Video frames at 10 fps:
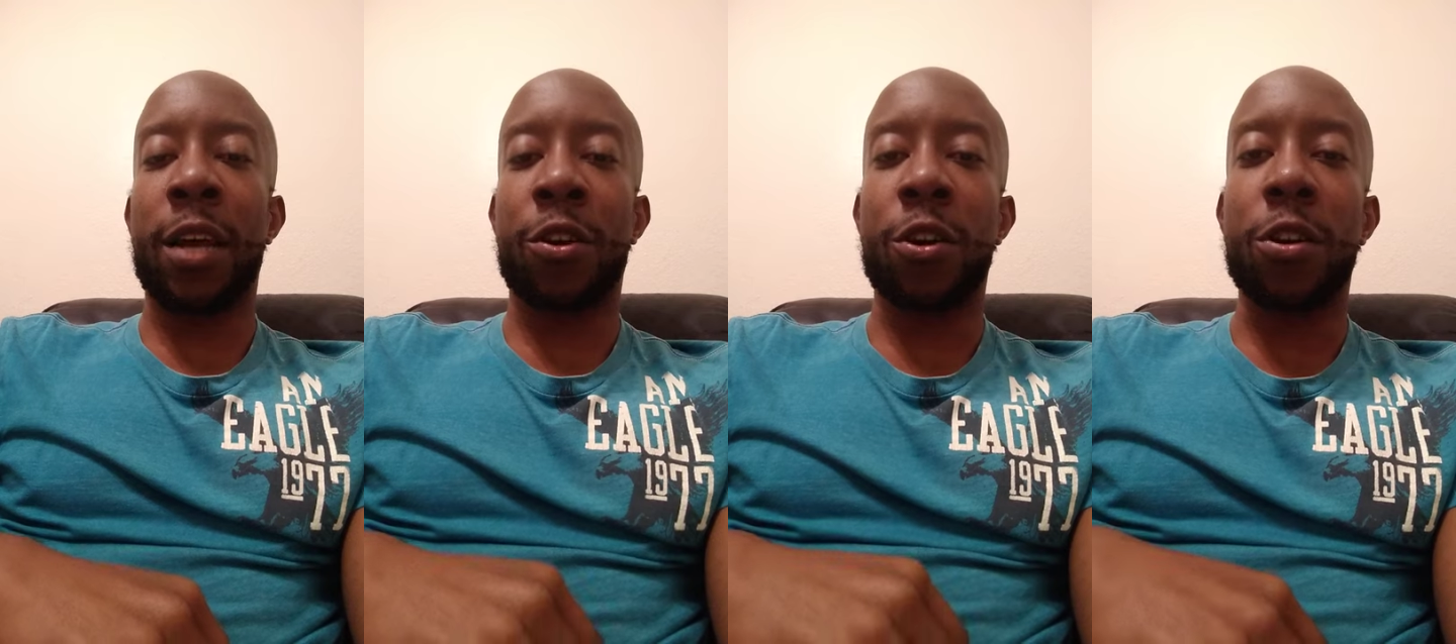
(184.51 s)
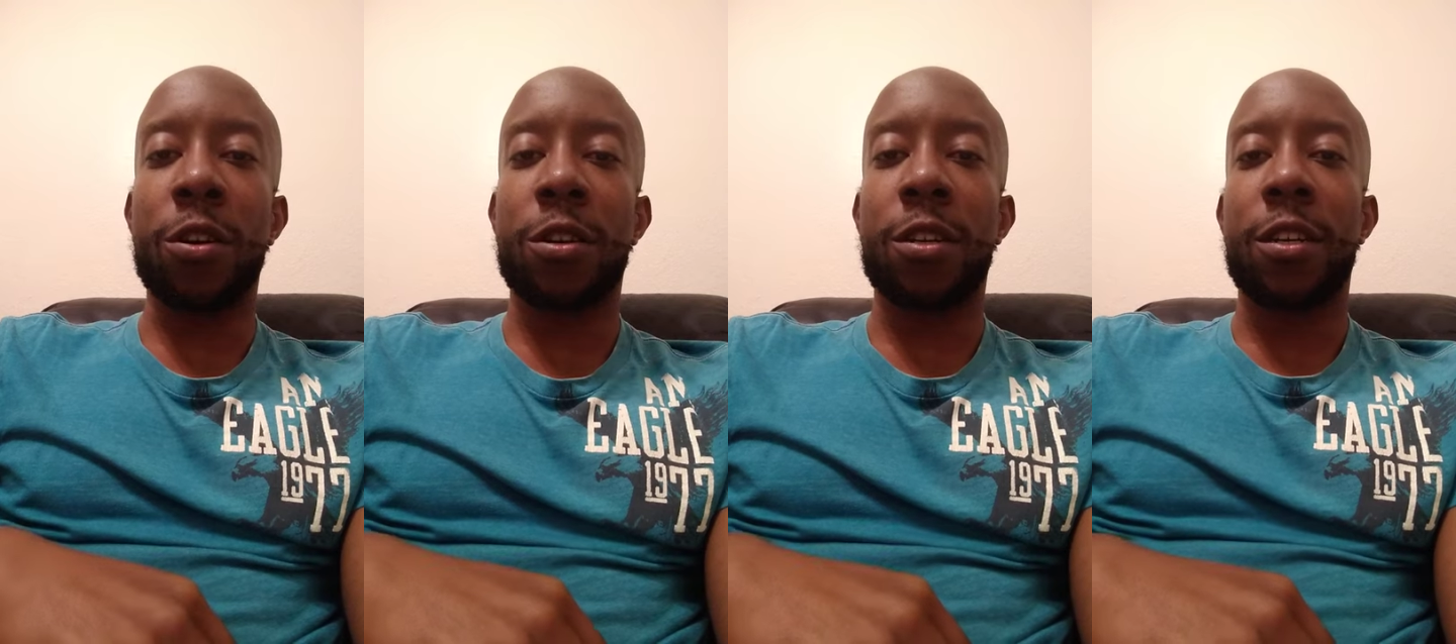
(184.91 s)
that girl,
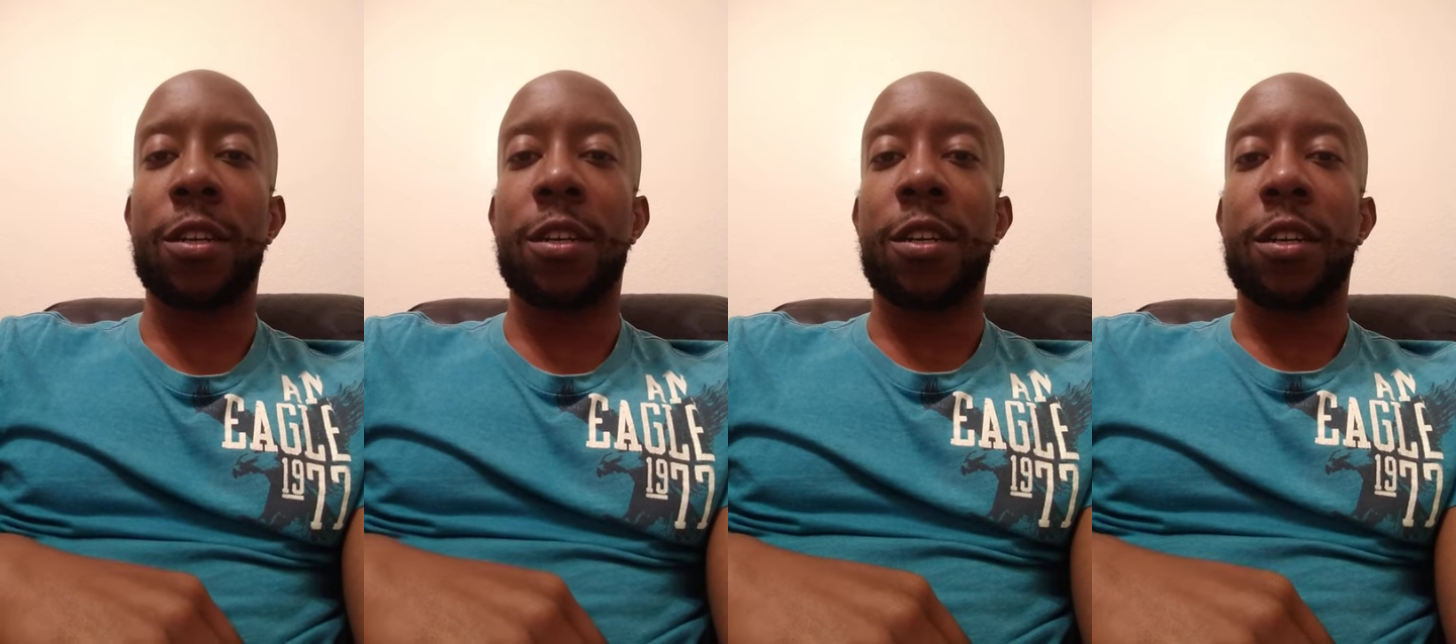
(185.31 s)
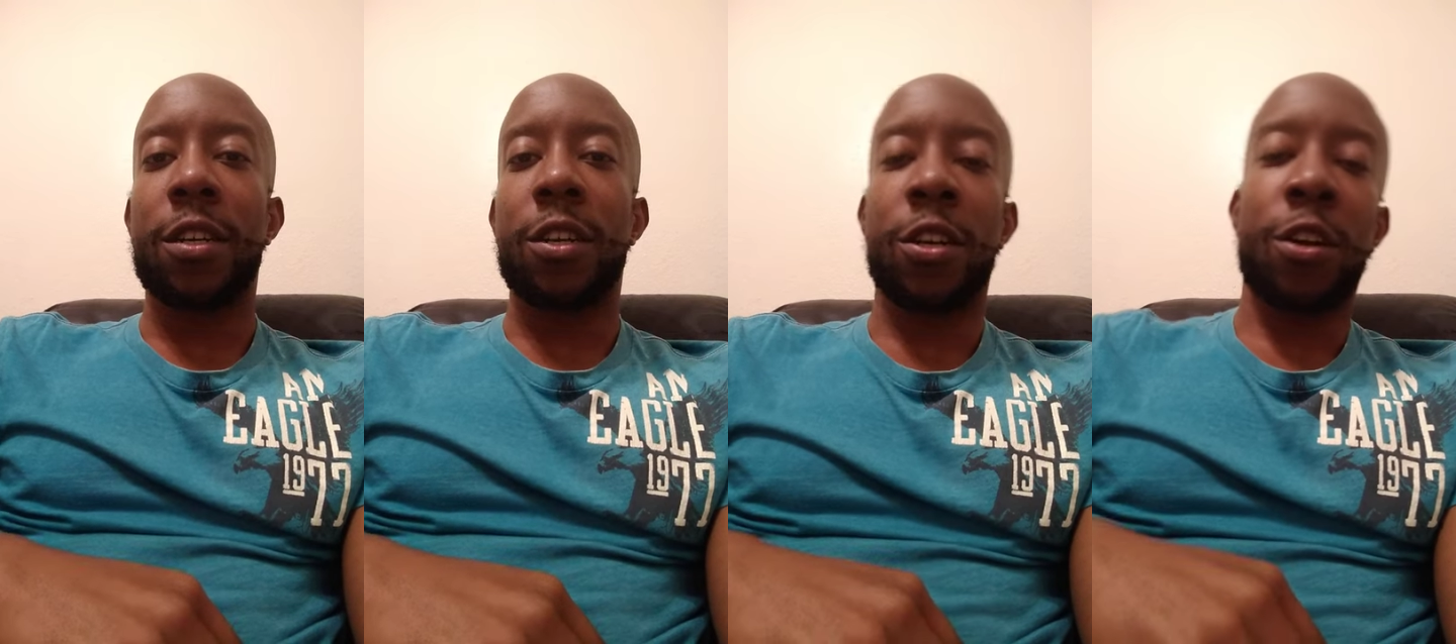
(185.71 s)

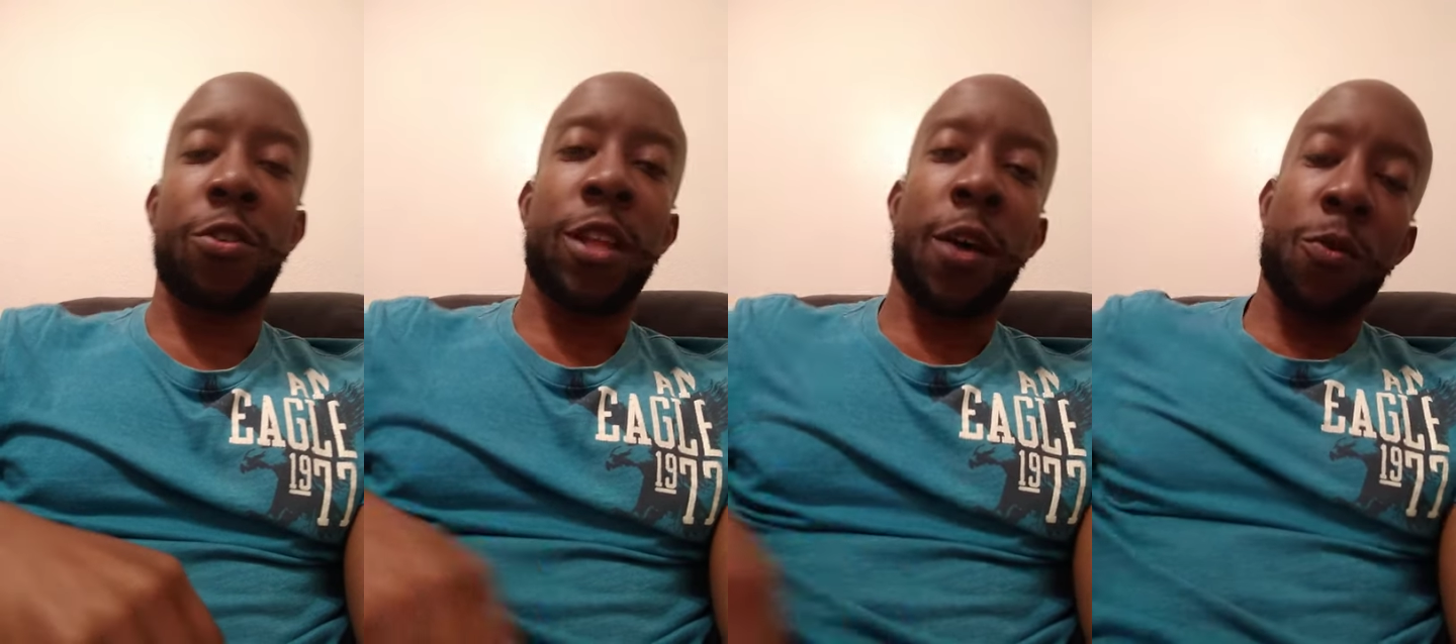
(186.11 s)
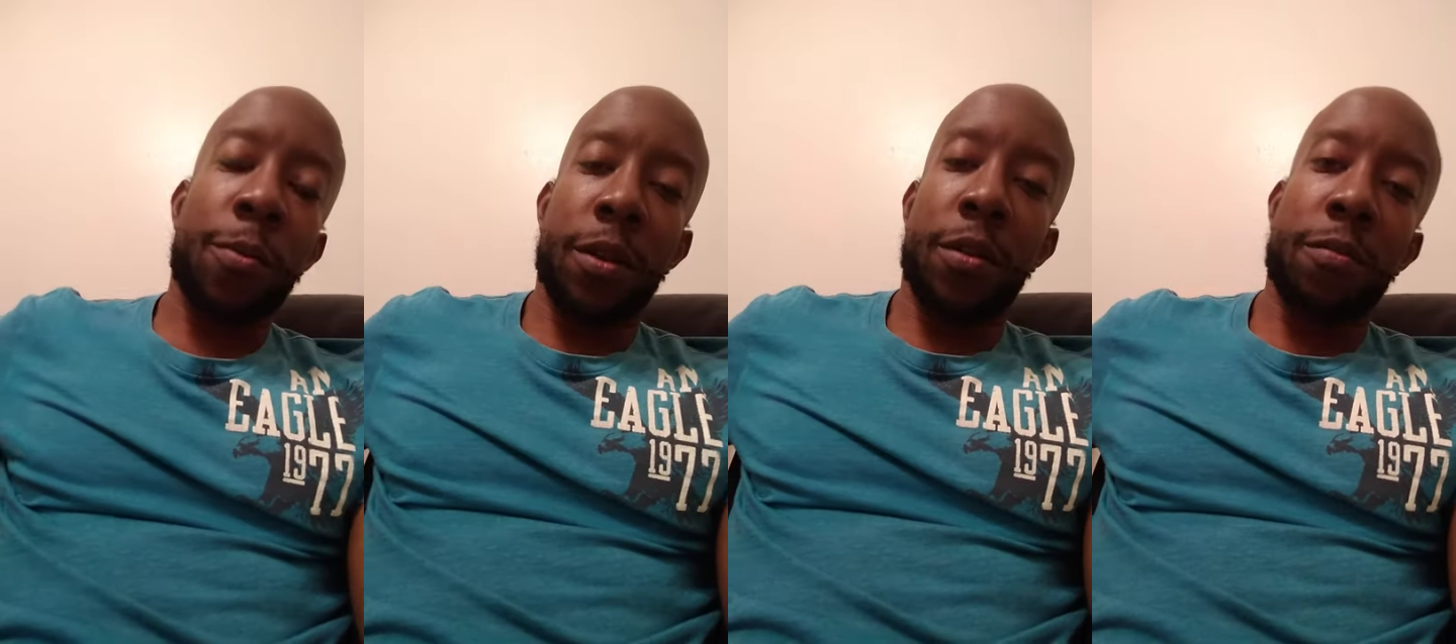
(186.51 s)
you know, or that
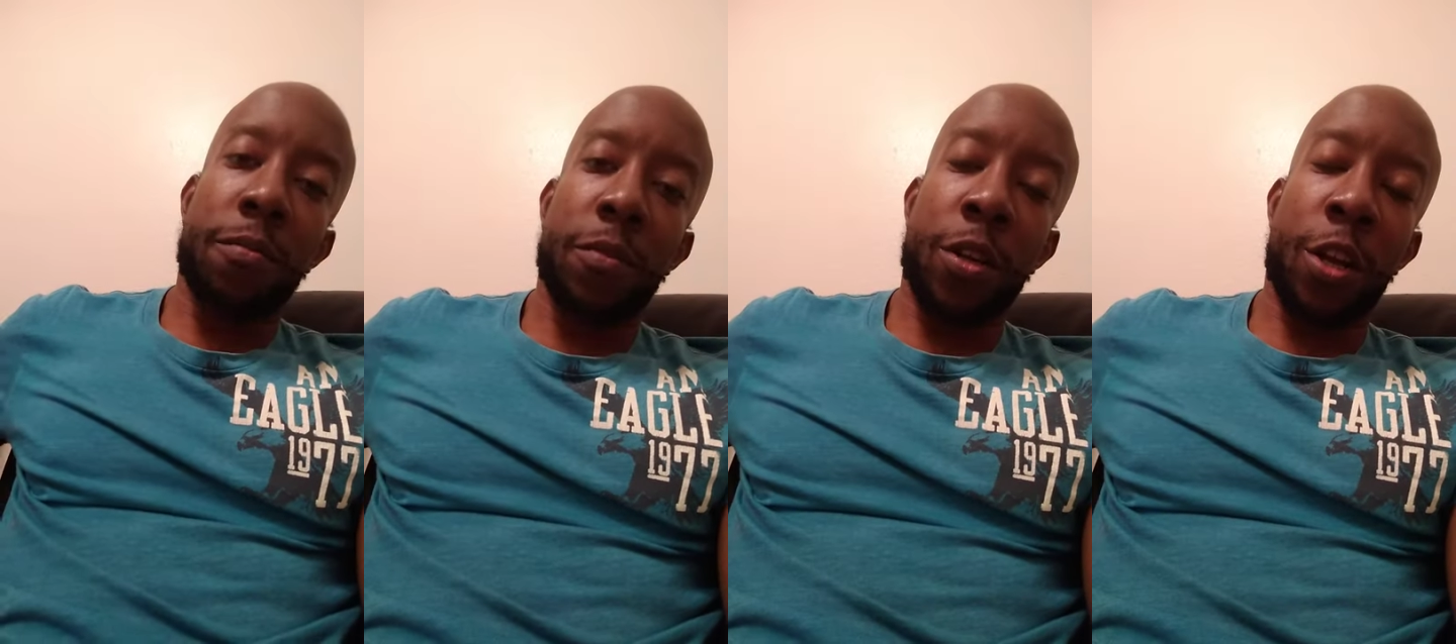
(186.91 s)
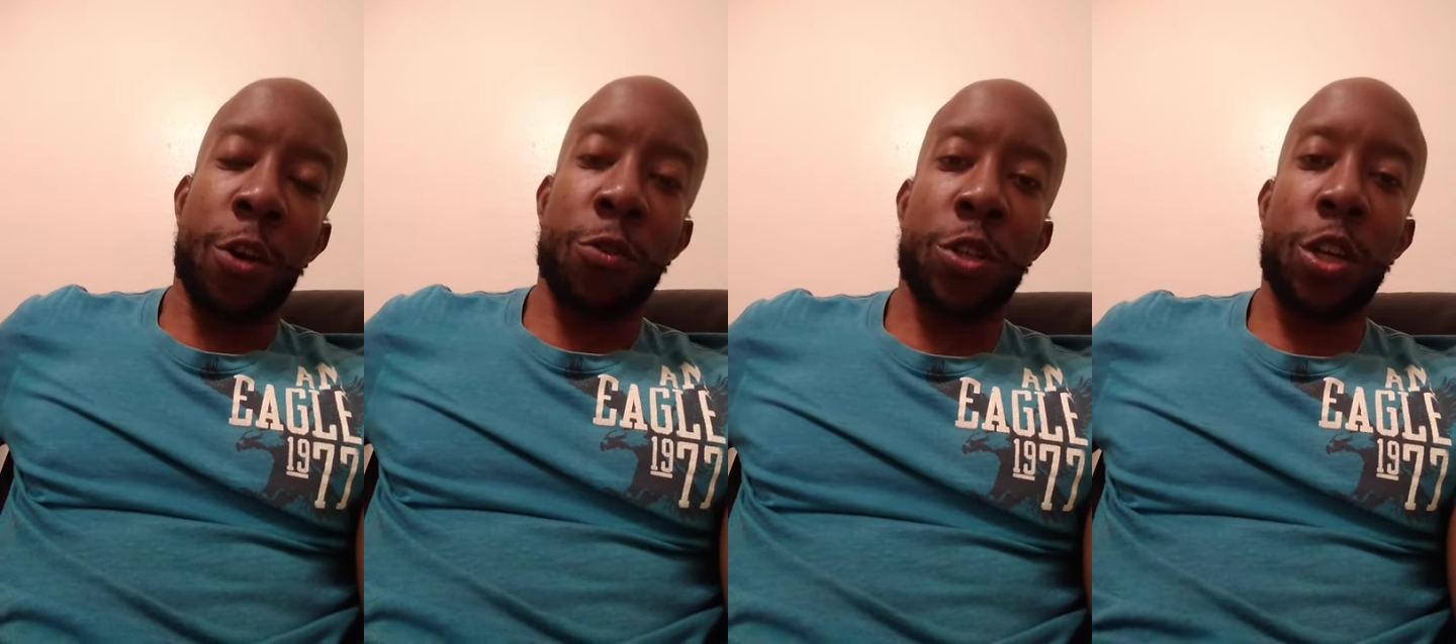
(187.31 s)
woman, you know.